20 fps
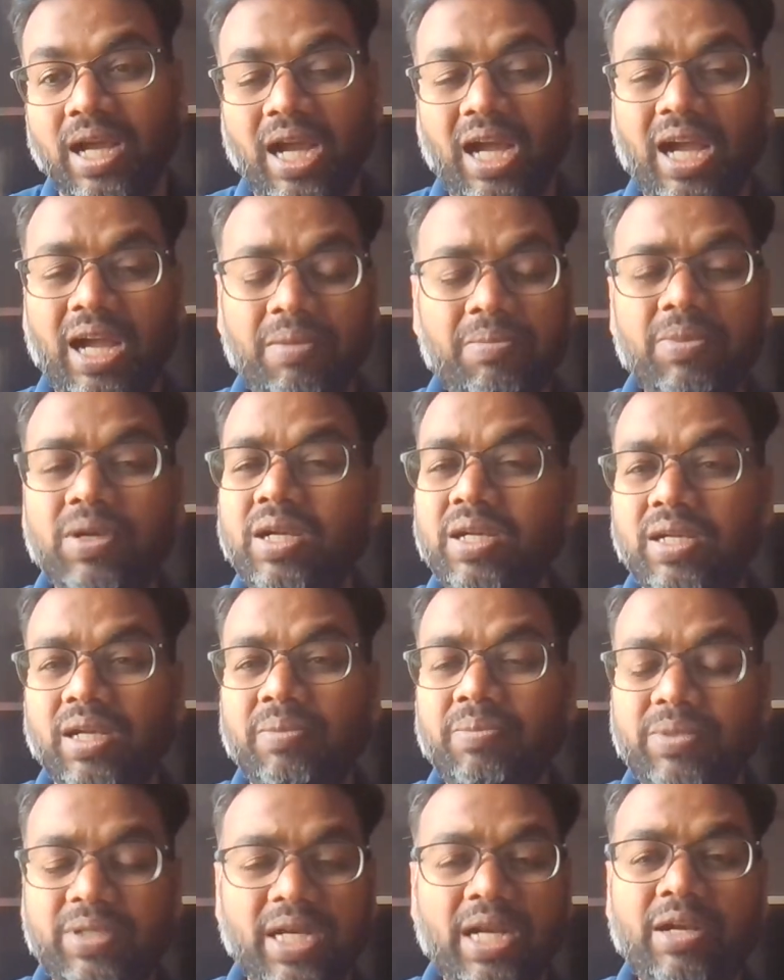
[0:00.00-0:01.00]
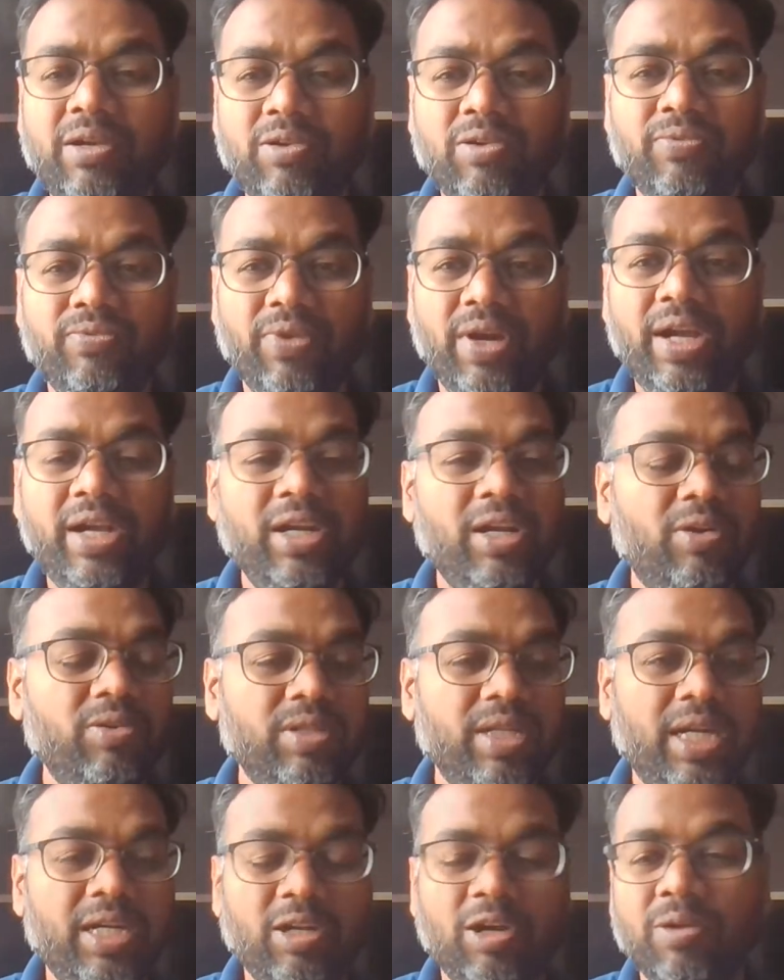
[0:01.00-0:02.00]
I'm trying to find
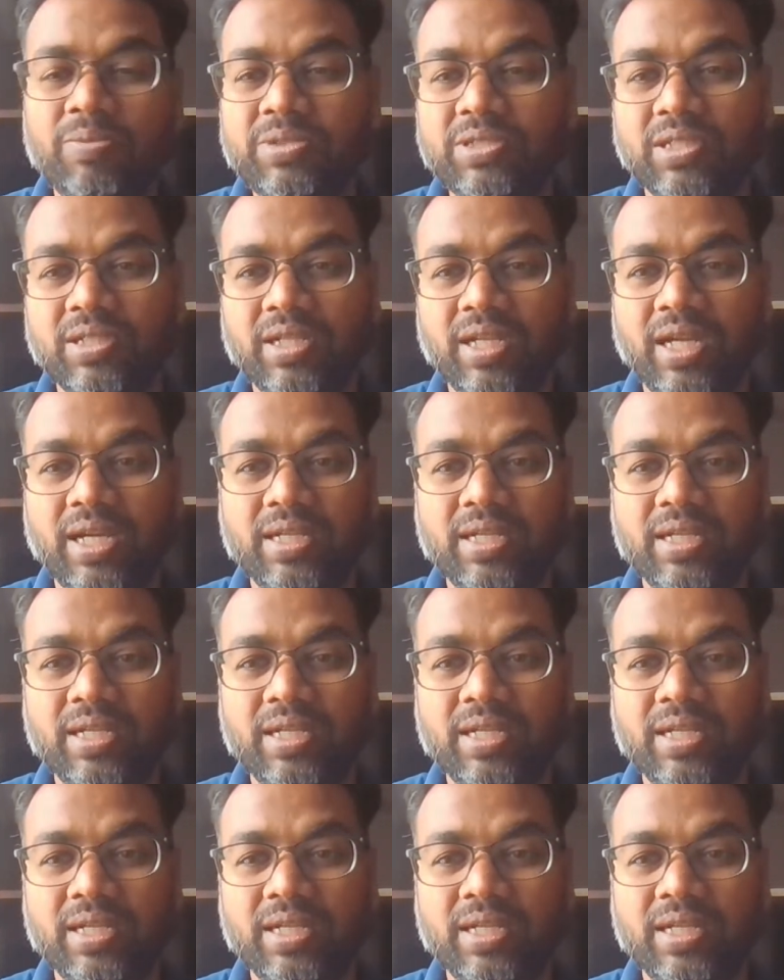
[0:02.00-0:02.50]
out that option.